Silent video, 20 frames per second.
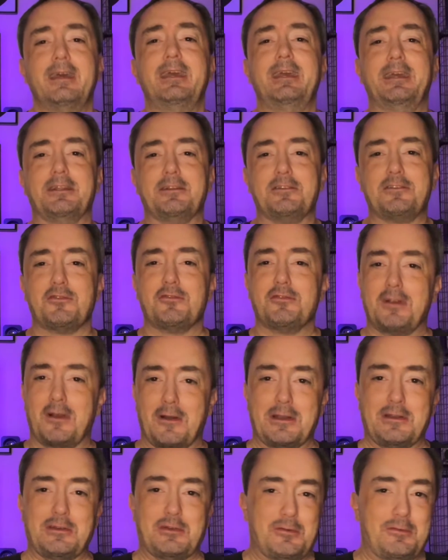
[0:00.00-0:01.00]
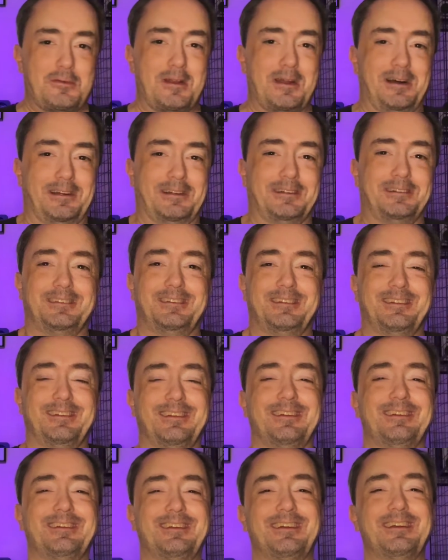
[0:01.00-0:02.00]
It's very juvenile,
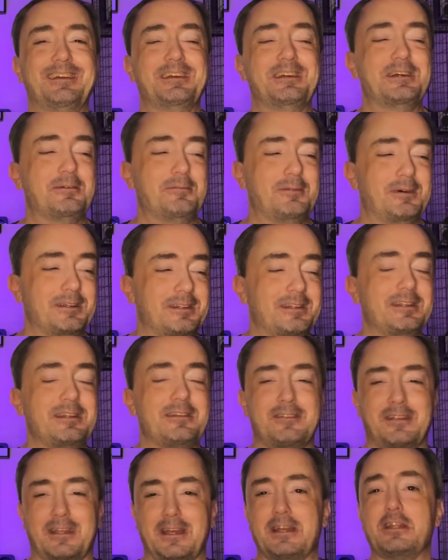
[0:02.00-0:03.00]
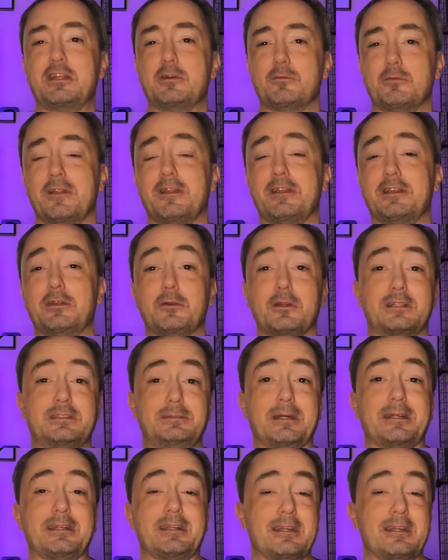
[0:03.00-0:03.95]
but it's the kind of humor that you would expect